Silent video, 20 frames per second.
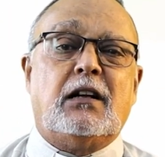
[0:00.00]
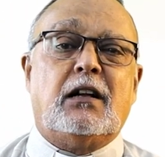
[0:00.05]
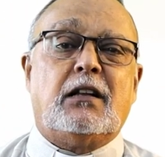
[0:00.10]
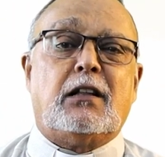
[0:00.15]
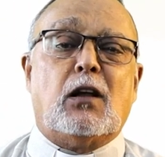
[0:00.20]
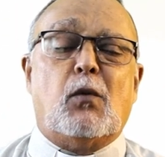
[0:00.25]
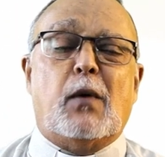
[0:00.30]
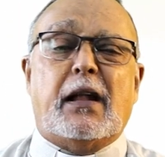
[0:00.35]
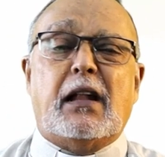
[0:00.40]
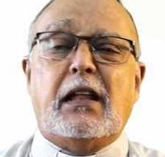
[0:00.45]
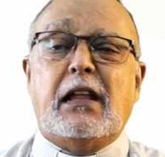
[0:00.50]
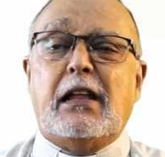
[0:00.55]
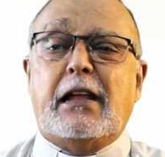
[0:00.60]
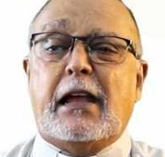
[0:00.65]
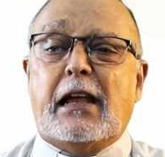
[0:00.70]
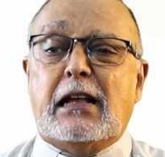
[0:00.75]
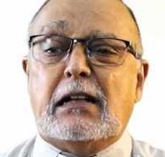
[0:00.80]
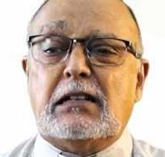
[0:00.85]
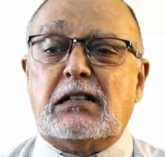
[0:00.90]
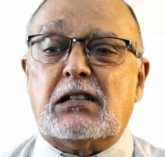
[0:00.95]
the wedding
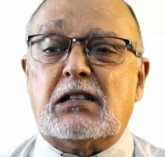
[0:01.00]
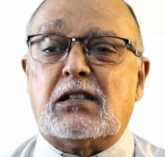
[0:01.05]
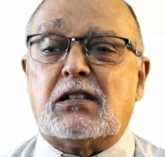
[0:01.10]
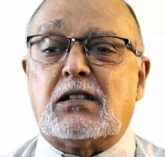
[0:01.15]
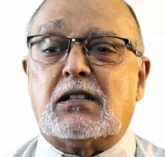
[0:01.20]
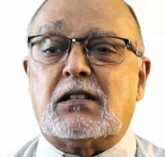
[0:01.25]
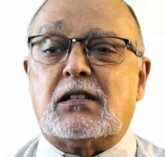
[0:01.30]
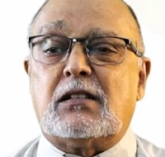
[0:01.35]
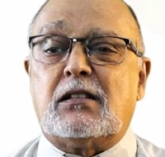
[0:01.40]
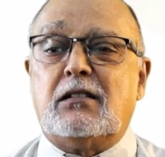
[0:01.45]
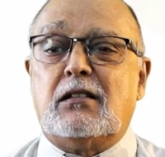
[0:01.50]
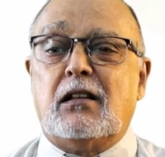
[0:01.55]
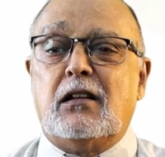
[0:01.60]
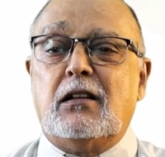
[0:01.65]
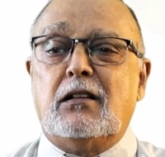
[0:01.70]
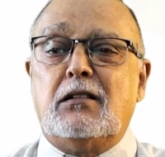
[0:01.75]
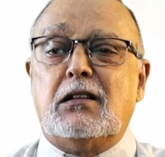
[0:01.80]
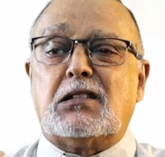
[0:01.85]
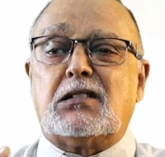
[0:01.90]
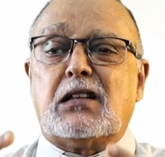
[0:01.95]
guests,
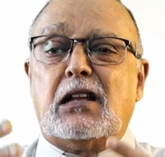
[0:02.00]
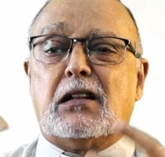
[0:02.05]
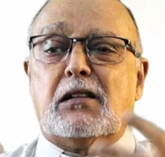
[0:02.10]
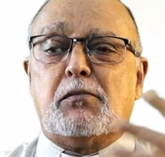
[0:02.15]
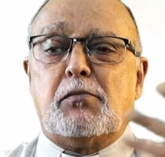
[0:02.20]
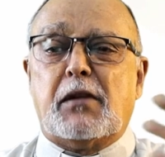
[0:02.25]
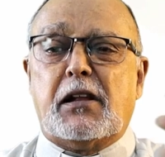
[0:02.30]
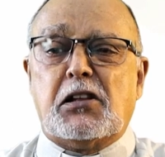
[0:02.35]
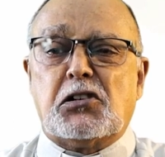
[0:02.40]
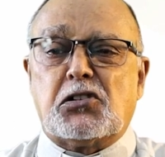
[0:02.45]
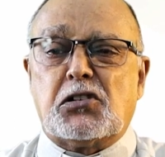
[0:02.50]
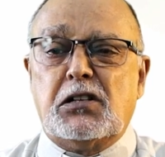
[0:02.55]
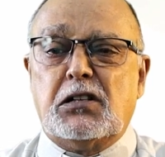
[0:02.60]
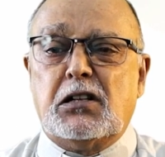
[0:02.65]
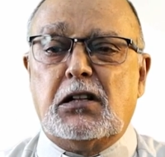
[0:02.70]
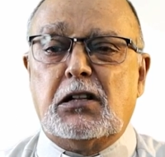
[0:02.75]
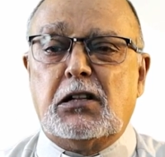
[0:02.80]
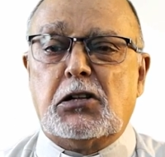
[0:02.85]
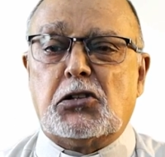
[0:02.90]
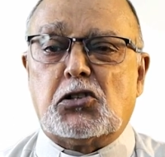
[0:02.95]
the
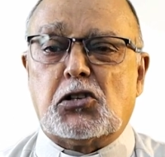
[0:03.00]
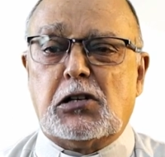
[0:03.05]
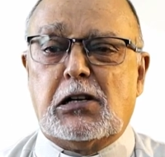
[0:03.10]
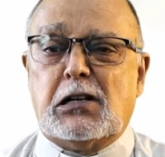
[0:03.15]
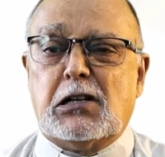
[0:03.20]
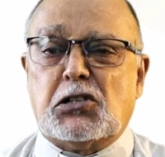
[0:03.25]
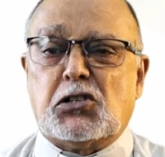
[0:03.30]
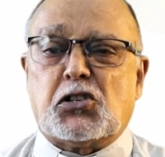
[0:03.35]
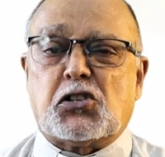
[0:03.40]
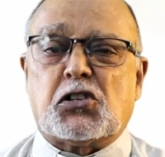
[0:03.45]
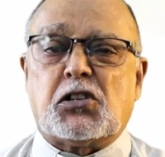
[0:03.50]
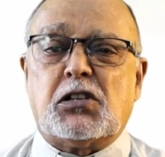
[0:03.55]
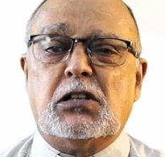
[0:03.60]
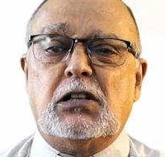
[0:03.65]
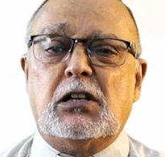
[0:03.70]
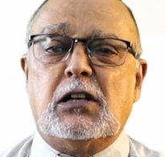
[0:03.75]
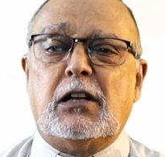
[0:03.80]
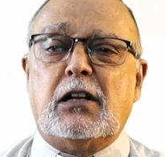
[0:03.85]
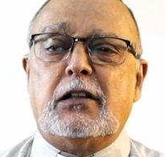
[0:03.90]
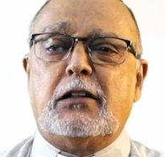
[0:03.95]
celebration in the church,
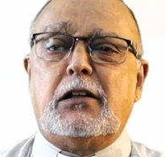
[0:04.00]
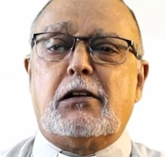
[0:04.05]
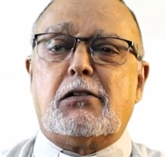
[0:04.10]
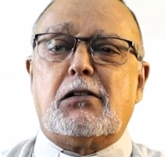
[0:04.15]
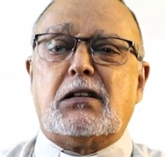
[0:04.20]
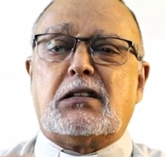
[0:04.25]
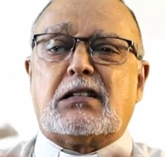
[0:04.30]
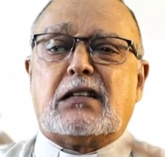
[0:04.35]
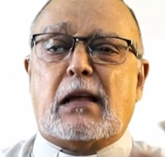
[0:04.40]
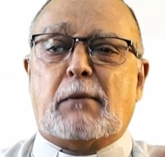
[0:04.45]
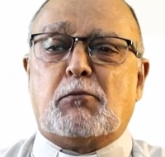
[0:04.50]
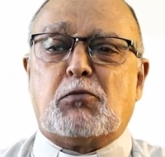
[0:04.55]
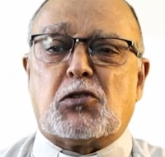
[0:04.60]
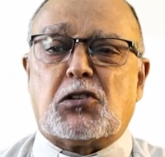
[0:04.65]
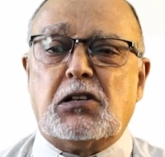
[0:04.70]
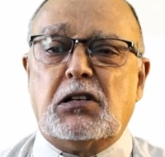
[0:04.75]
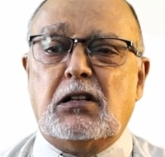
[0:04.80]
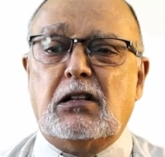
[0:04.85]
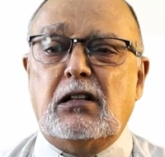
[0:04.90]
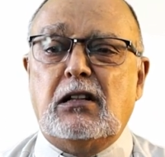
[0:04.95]
the
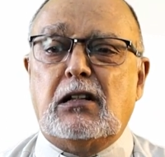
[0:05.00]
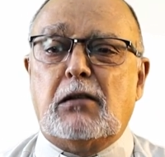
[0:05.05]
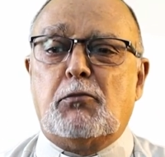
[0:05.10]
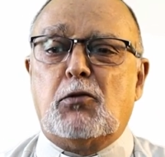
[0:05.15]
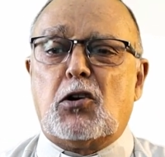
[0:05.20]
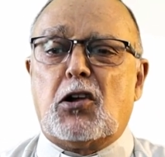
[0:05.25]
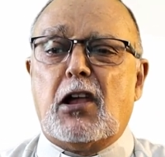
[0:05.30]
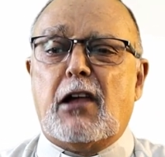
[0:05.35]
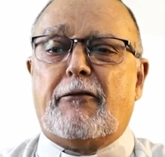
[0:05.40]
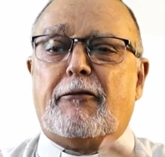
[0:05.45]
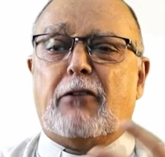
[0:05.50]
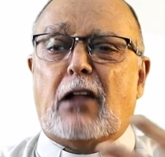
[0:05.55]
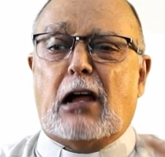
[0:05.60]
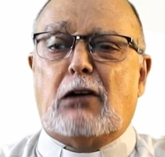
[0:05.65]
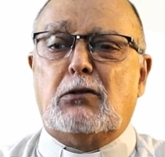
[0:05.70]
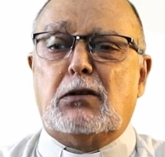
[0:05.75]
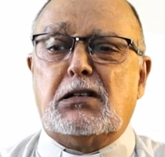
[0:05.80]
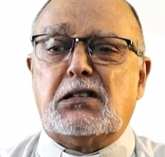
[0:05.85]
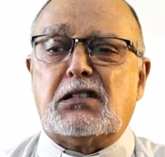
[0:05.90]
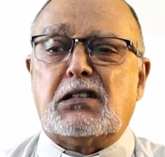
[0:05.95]
reception, the bouquet of
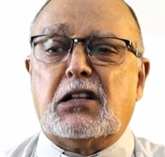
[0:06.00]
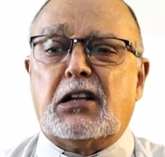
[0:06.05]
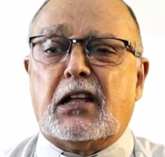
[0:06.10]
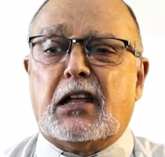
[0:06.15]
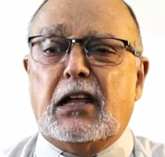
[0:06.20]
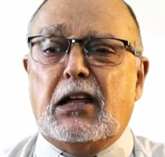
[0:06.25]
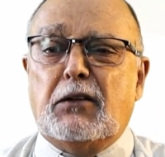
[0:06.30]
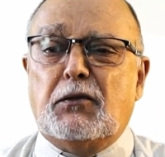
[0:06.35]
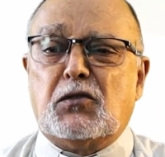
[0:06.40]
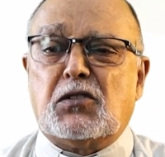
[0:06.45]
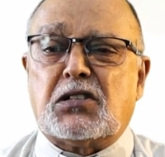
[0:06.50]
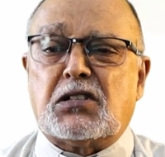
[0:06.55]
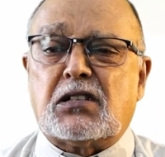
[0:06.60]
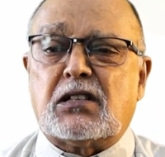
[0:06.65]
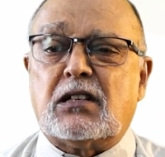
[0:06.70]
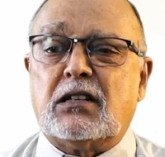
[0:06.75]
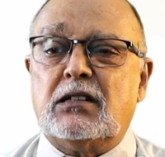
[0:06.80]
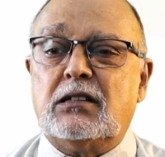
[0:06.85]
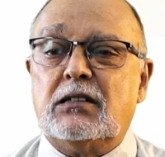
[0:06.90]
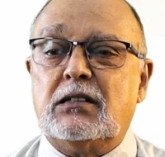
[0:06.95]
flowers, the
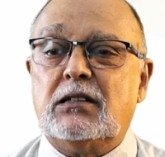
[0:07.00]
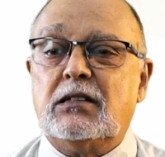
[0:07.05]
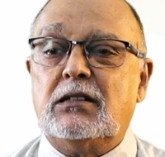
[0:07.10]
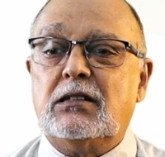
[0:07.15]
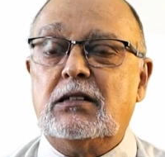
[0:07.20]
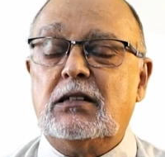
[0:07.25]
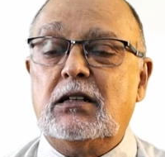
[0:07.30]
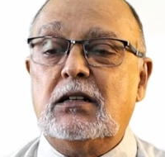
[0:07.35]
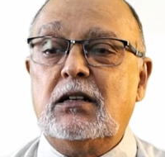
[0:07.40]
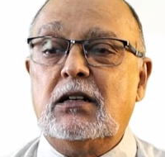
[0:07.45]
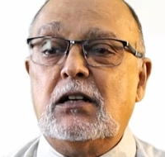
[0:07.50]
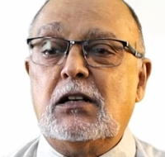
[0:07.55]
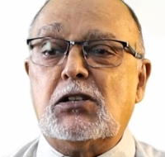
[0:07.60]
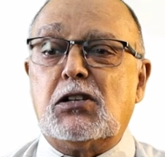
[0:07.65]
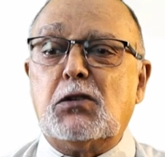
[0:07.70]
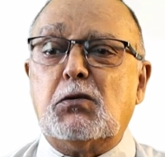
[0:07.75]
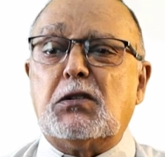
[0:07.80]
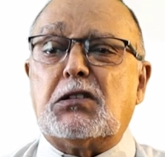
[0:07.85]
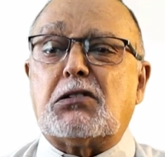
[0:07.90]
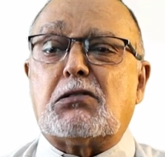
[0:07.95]
gifts.
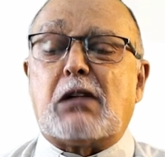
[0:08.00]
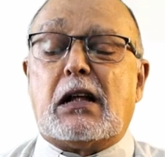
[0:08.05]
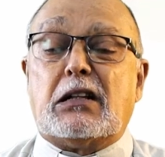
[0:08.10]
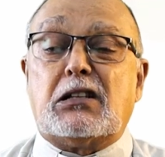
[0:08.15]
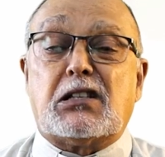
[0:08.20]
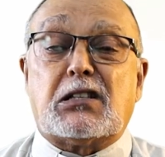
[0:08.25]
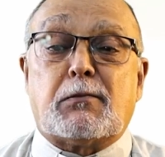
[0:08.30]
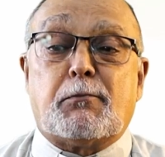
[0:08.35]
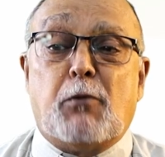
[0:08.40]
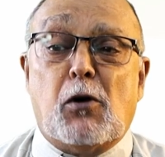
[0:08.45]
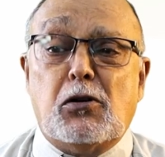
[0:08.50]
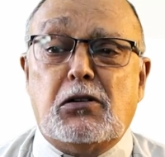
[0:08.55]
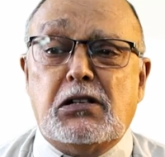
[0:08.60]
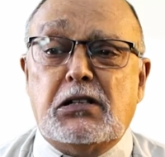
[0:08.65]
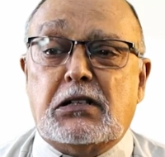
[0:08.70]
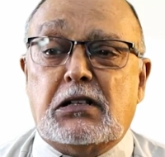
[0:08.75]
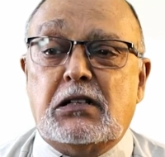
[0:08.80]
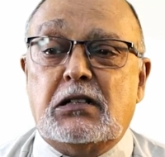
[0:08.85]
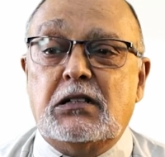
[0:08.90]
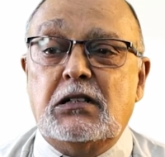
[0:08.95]
She was
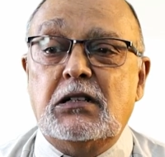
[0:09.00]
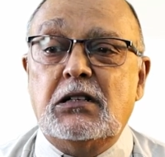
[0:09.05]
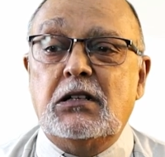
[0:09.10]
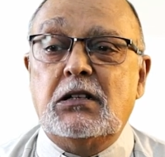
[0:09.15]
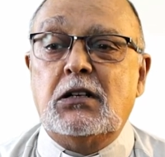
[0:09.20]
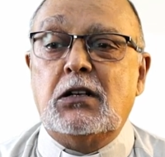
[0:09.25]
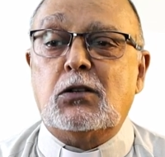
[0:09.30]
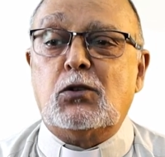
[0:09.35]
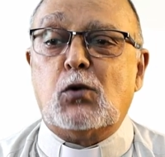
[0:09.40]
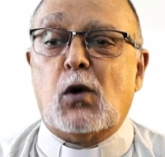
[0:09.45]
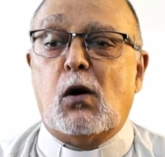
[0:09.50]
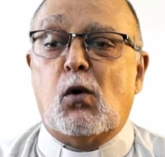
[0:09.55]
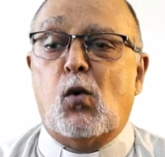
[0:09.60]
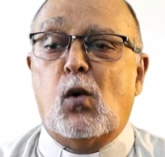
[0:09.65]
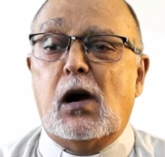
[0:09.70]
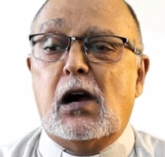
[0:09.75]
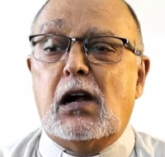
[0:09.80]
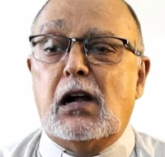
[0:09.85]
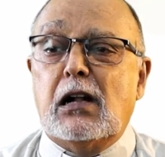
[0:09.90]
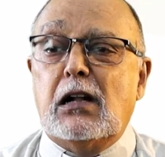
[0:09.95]
transported to a
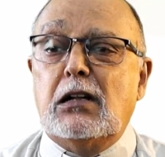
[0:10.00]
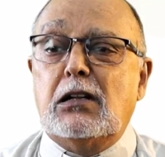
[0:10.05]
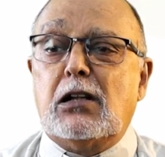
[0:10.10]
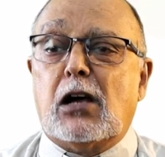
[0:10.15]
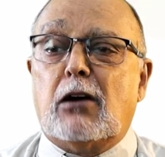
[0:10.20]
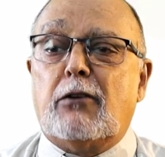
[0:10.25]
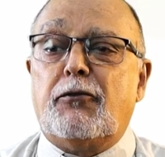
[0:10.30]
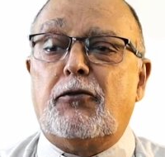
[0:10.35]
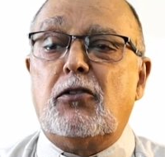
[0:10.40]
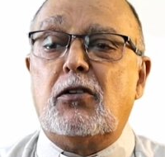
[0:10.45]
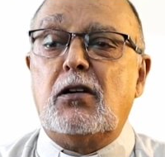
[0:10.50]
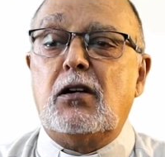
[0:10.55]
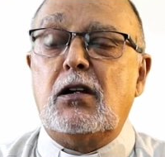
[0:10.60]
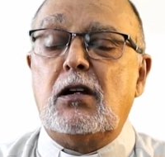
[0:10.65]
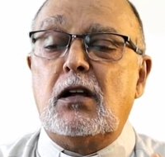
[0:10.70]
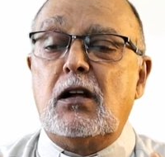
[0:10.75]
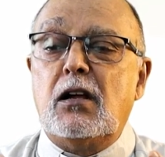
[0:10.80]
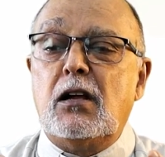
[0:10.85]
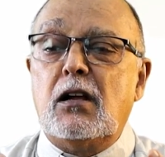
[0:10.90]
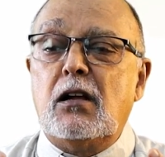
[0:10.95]
world of
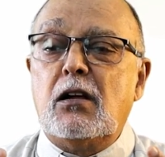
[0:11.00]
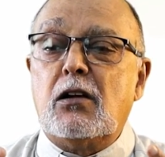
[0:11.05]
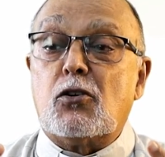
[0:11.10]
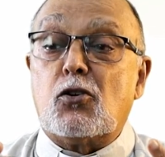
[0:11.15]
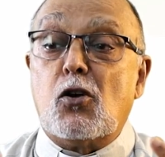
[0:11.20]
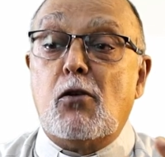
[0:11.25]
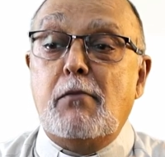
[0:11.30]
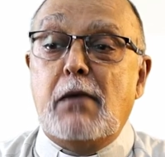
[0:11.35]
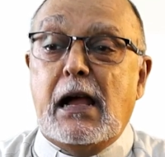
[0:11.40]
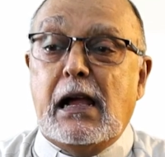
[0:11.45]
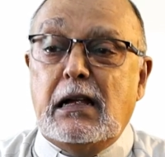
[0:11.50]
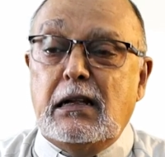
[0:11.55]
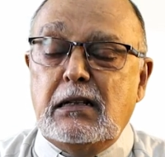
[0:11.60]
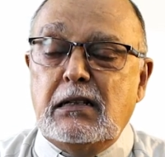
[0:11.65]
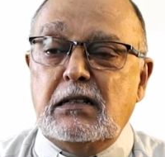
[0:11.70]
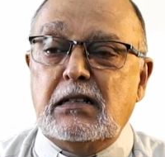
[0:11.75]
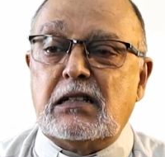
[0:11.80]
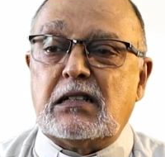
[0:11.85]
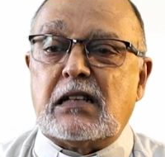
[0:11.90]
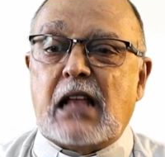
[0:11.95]

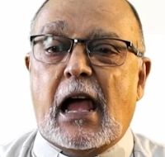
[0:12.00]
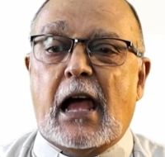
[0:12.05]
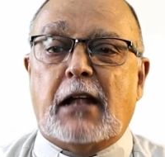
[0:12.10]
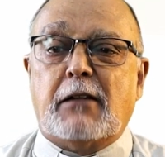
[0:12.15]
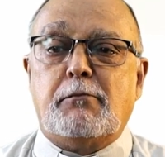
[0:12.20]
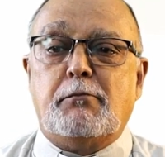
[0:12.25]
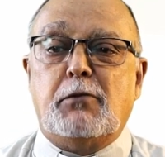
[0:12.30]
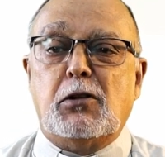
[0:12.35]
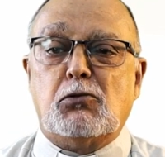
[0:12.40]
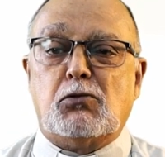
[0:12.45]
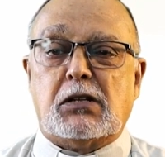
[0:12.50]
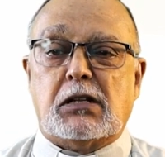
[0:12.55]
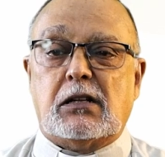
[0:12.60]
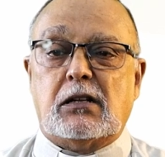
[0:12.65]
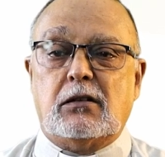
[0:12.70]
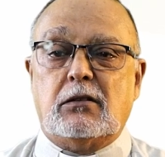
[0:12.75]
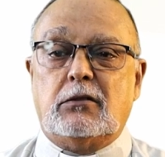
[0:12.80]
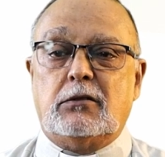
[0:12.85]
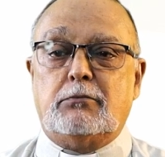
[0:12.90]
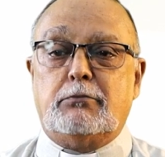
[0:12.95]
romance and beauty.
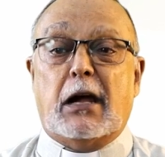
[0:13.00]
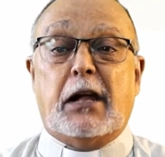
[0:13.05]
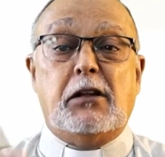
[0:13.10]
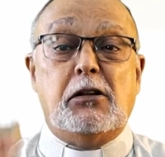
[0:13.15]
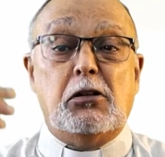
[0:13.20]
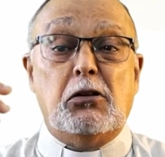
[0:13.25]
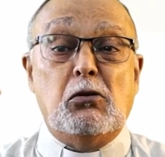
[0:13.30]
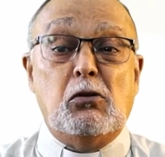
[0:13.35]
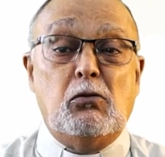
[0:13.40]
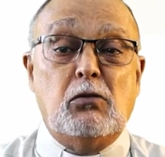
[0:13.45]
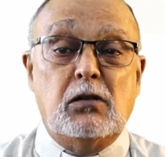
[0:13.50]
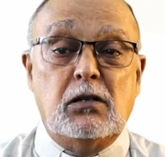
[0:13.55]
Mind you,